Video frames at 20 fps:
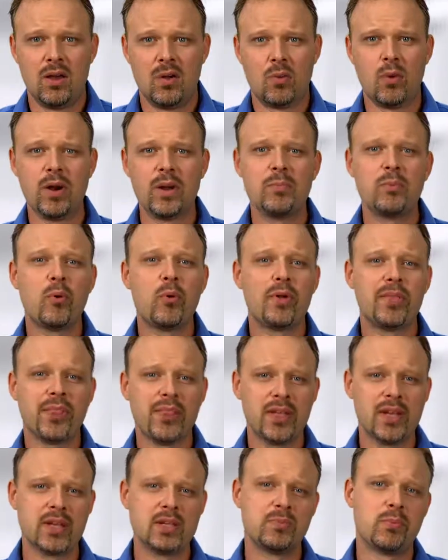One important
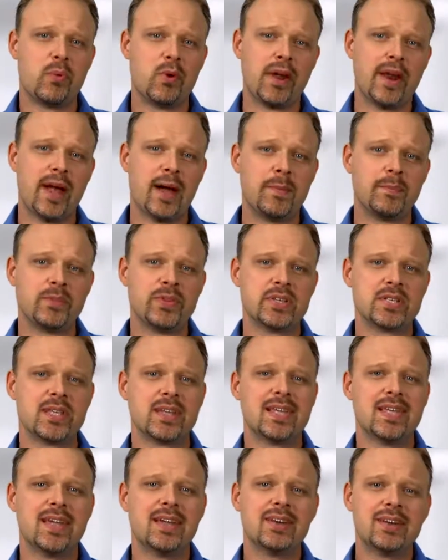thing to point out is that
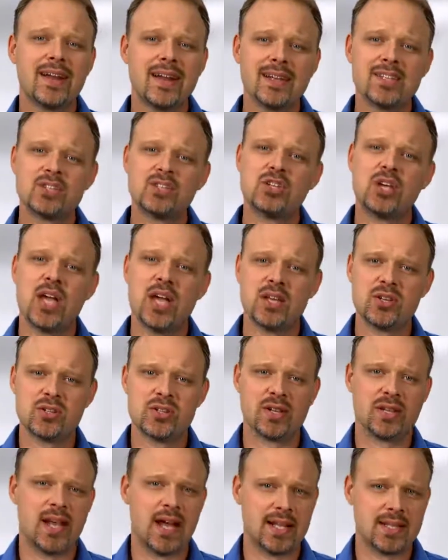the internet has changed a
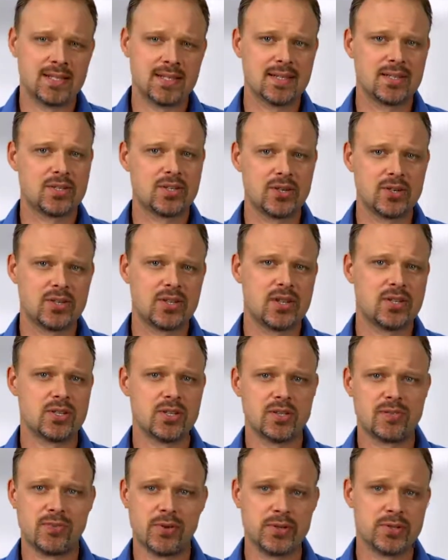lot since search
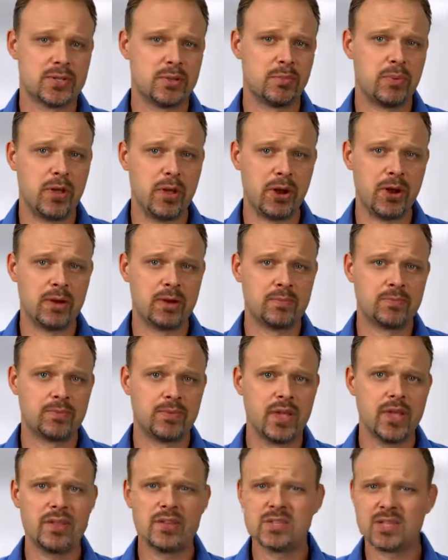engines first appeared,
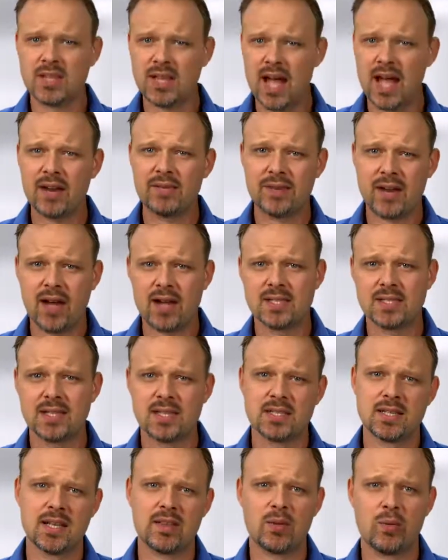and there's a lot of
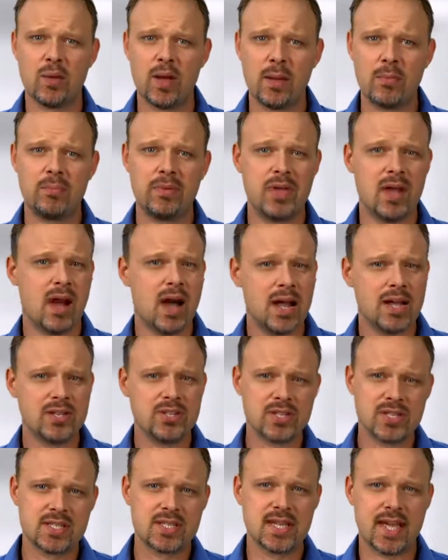content on the web beyond
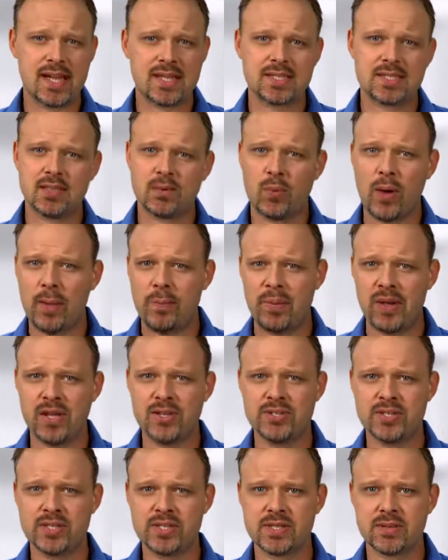just text and web
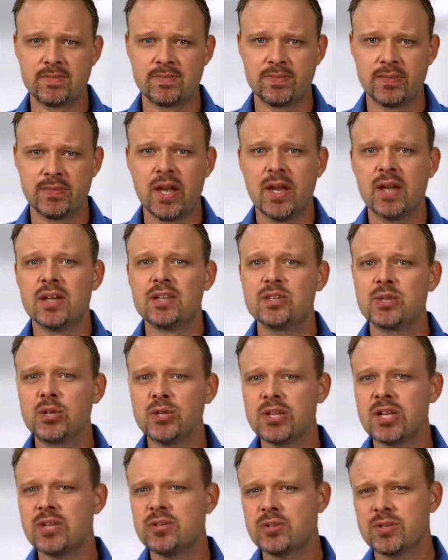pages. Search
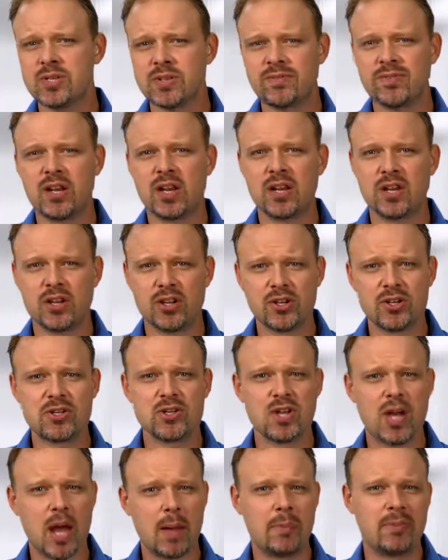engines have done a good
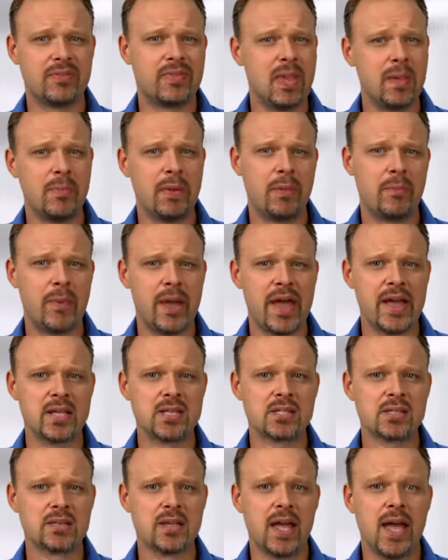job of keeping
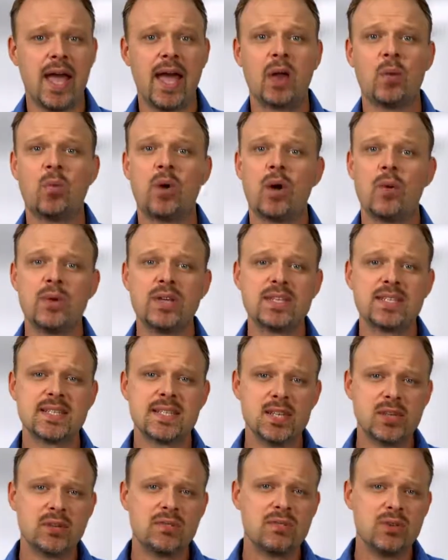pace, and while we
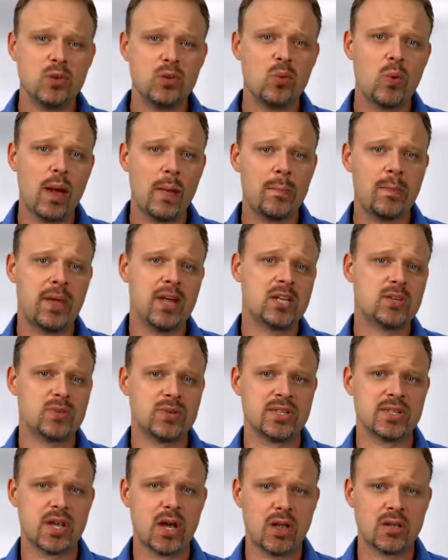still view web page
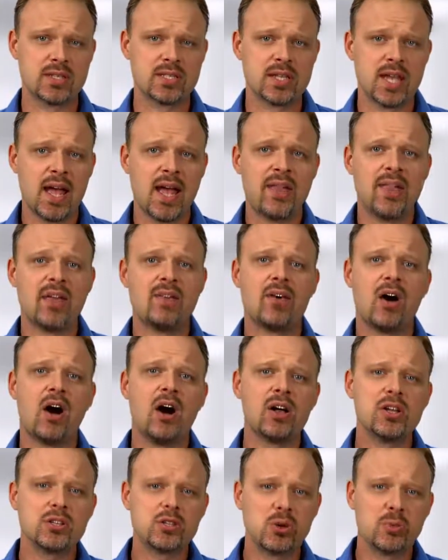results, they've
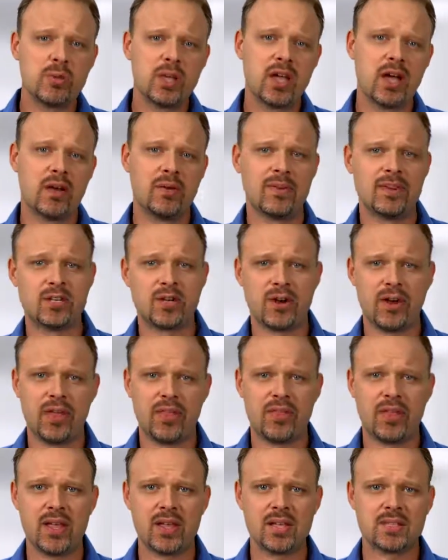also begun returning
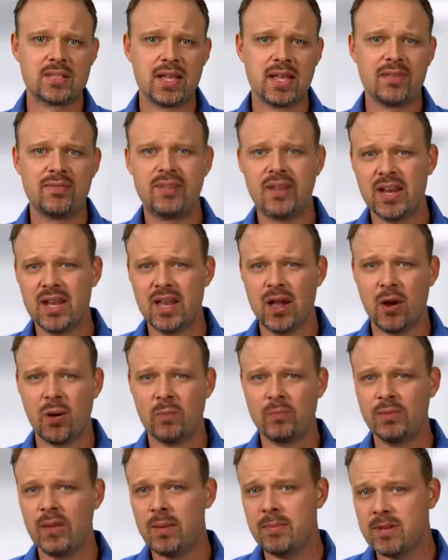things like video,
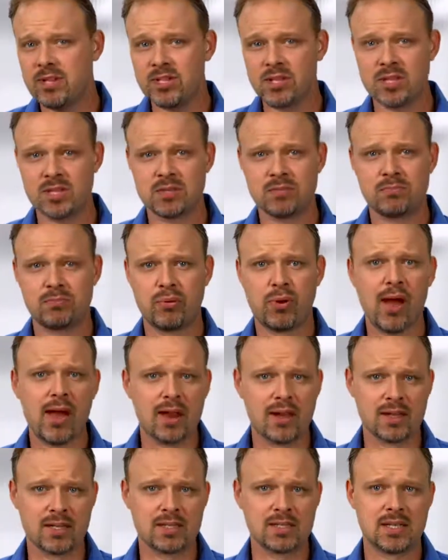images,
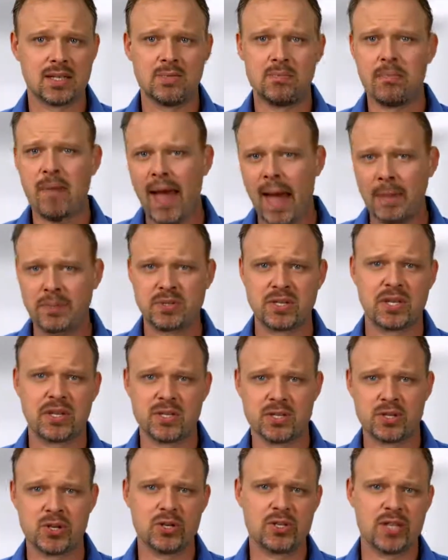products, and maps on a
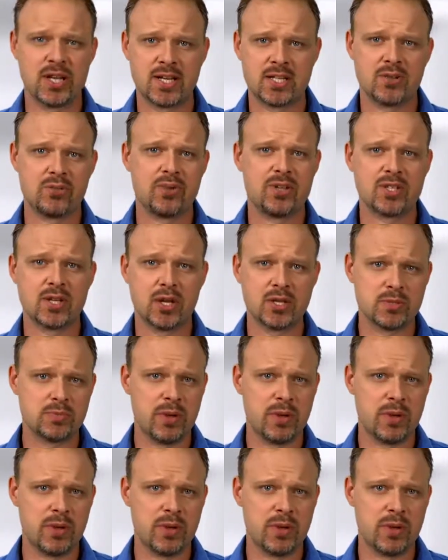search engine results